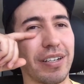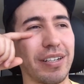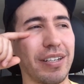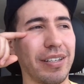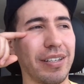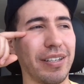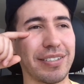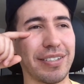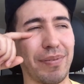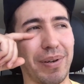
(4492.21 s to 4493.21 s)
He
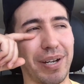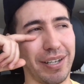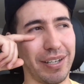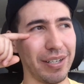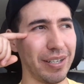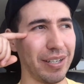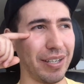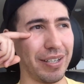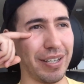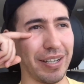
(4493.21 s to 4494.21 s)
thinks everybody,
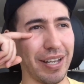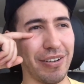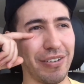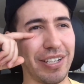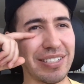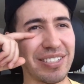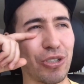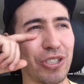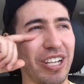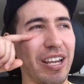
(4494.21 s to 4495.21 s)
like I don't know,
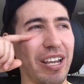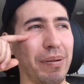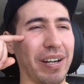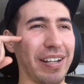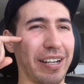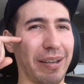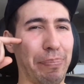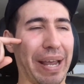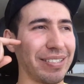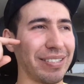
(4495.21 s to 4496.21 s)
he just treats
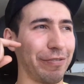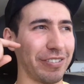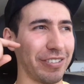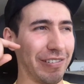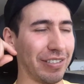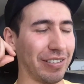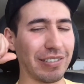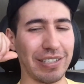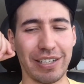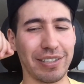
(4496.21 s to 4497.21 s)
everybody like a peasant for some reason.